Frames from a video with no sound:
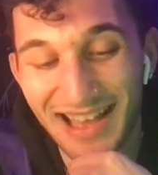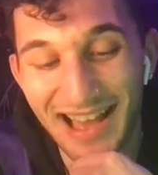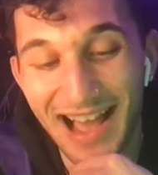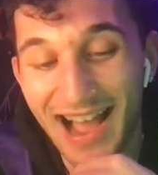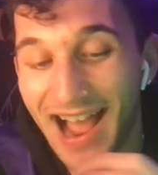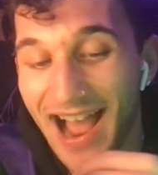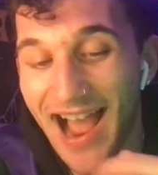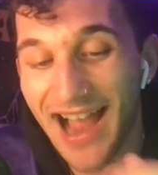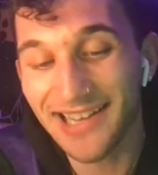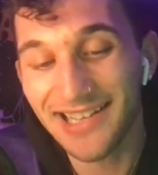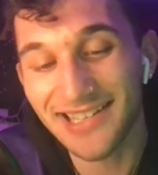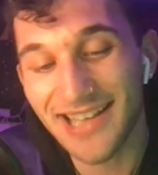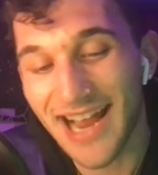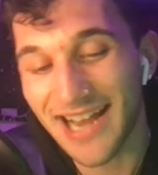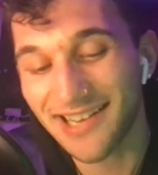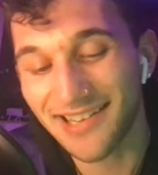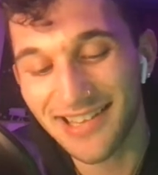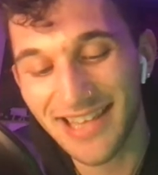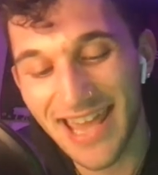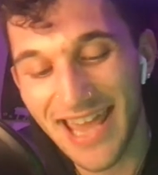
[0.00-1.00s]
I
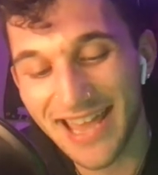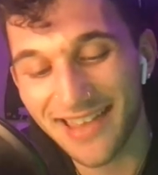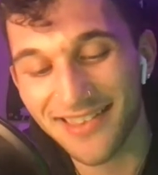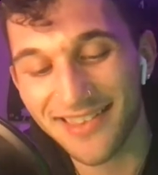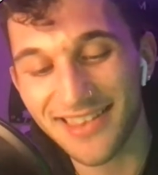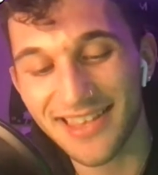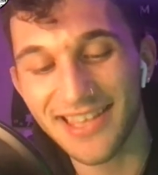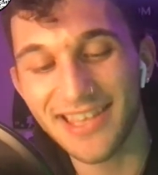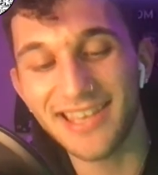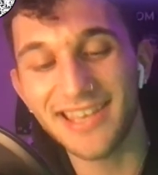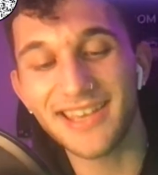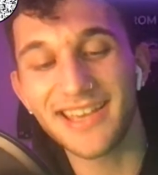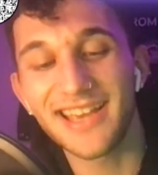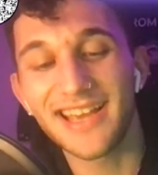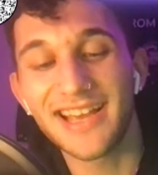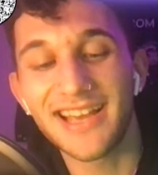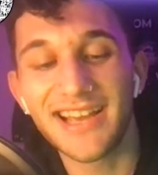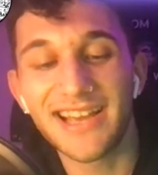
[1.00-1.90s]
just can't see